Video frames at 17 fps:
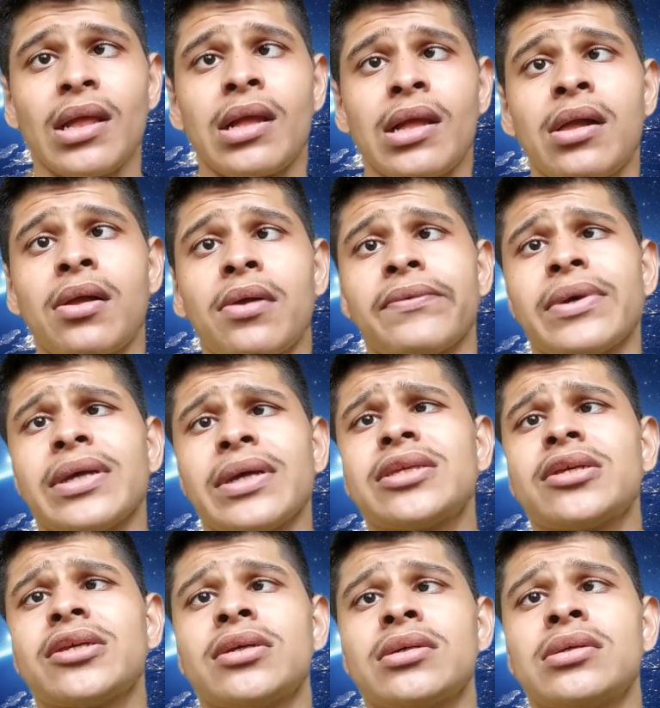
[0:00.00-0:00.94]

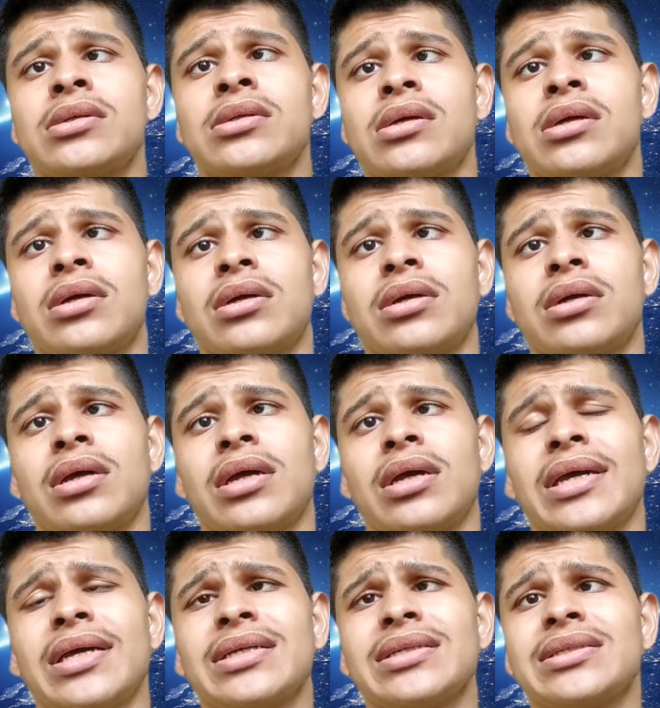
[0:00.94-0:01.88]
which
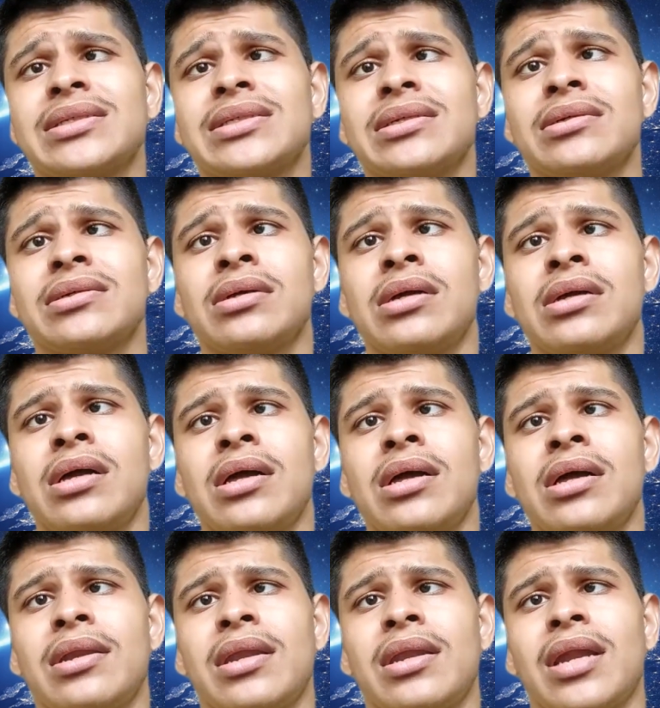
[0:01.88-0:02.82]
is
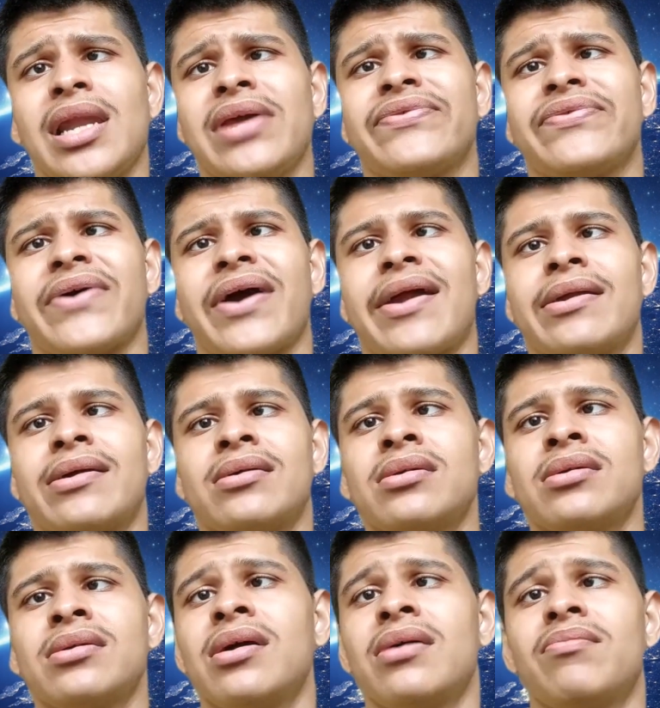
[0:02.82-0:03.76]
nullified
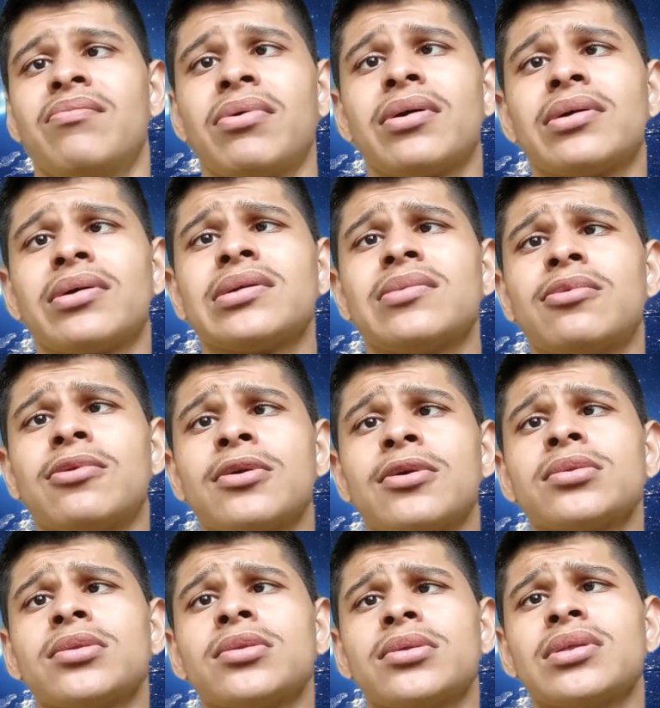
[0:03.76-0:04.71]
because you both
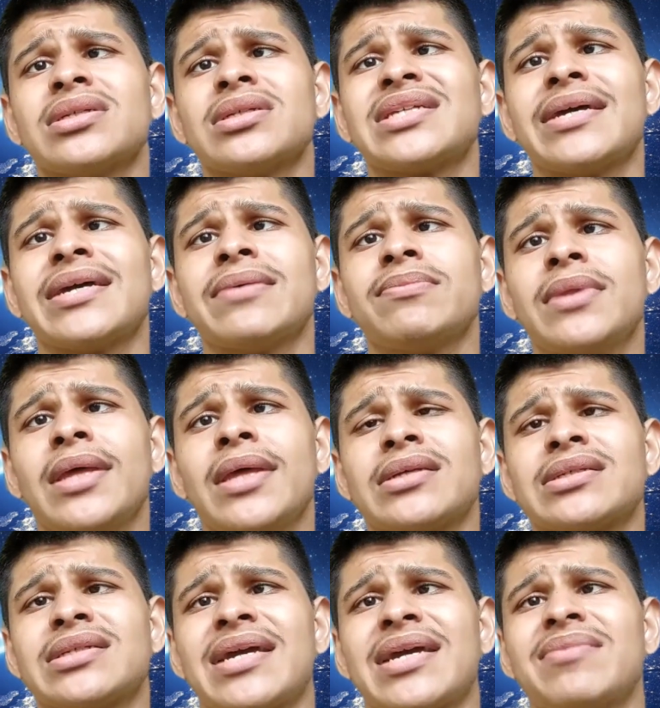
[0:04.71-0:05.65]
know the same thing,
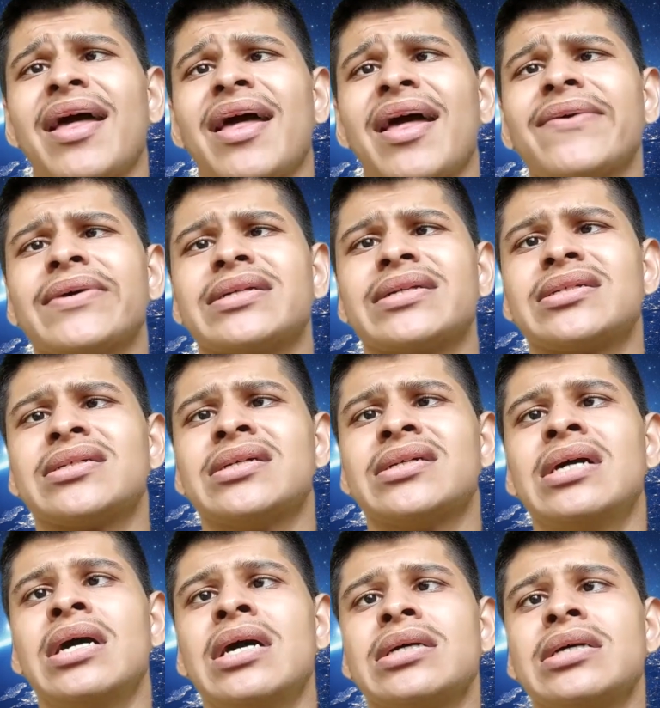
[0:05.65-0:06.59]
same language.
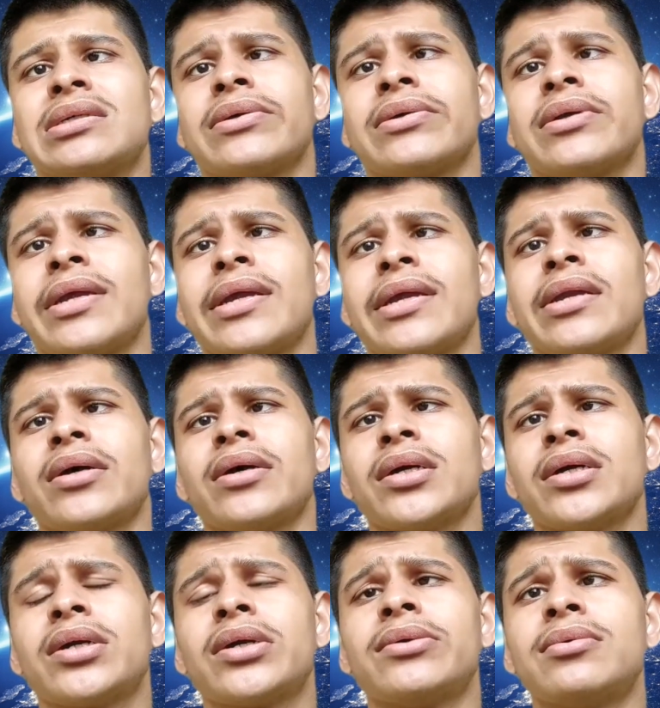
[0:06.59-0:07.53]
So you need
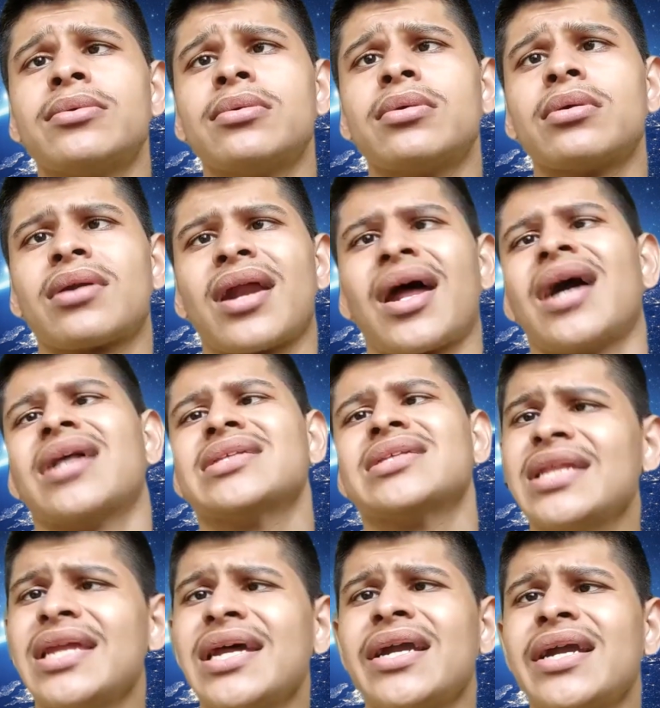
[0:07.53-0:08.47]
not to
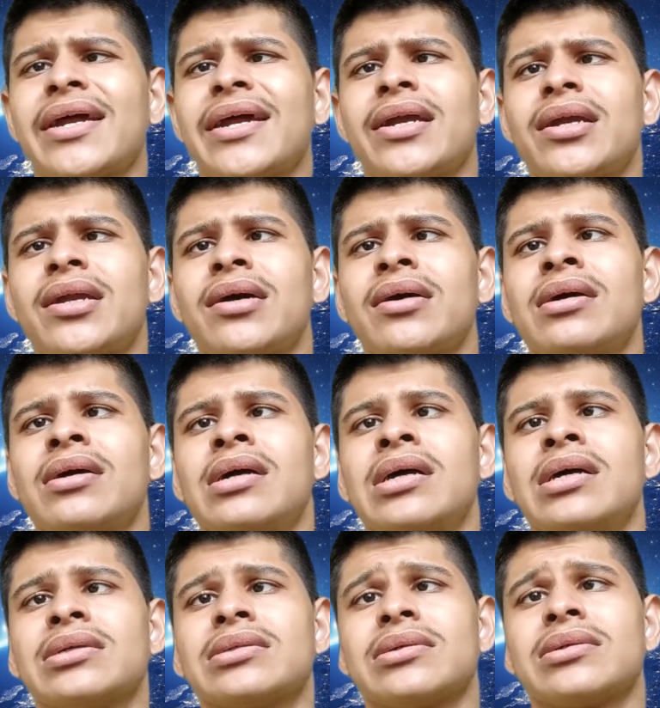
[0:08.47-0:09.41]
translate it.
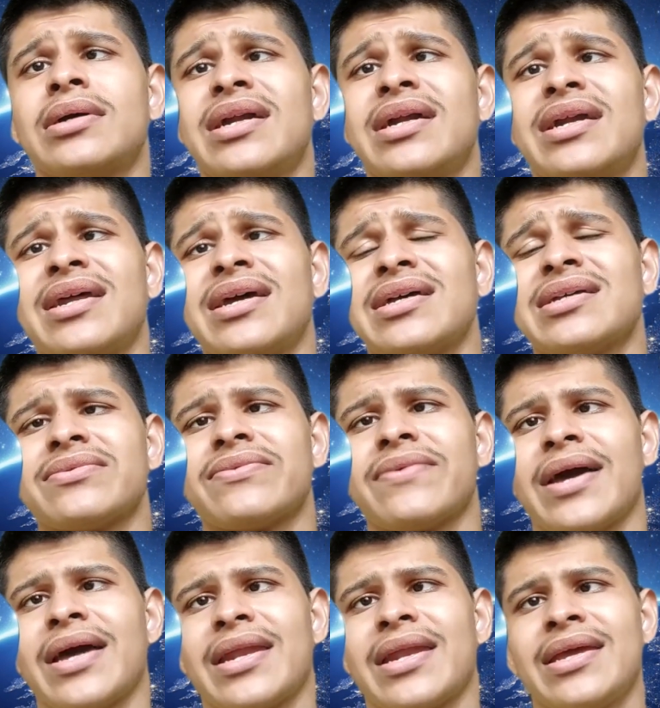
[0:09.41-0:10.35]
So it is
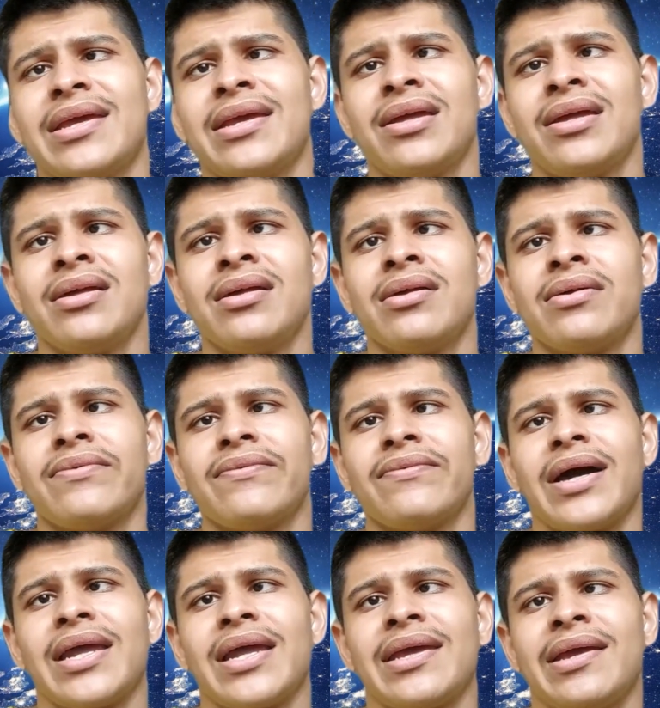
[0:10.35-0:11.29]
very,
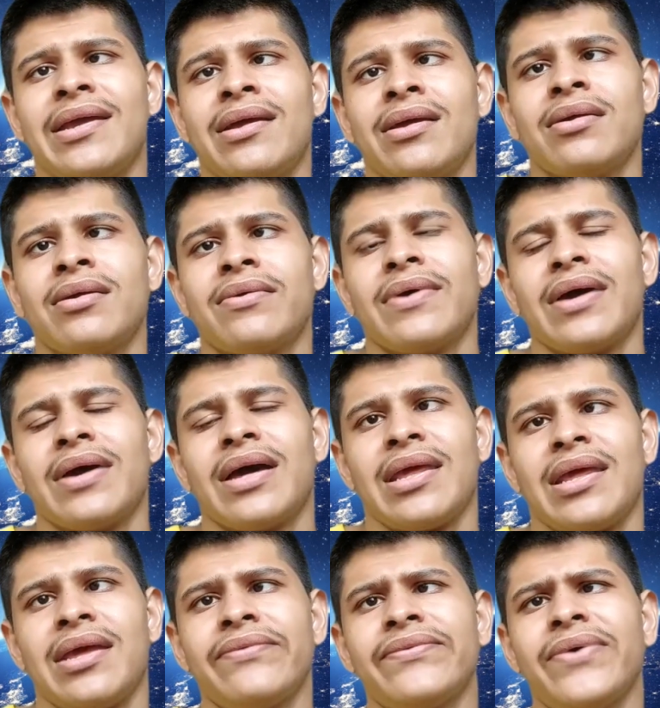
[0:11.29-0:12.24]
very, very
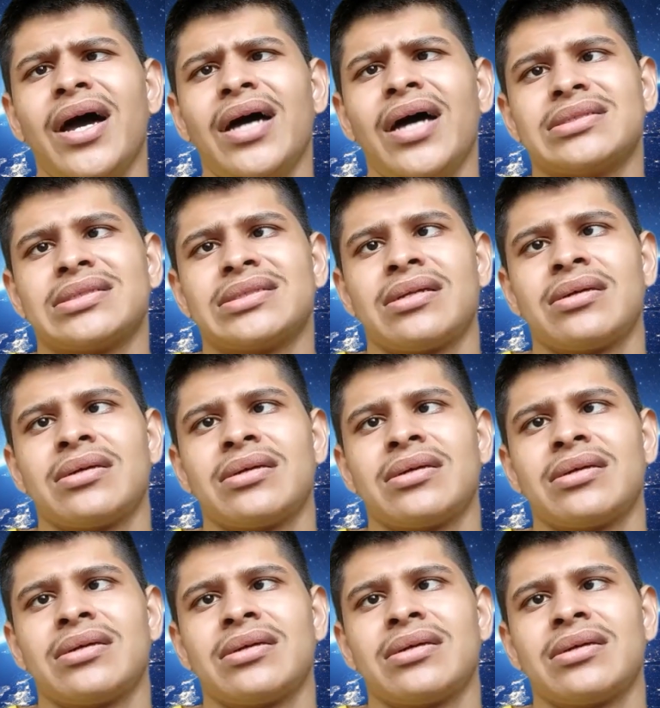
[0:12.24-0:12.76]
fast.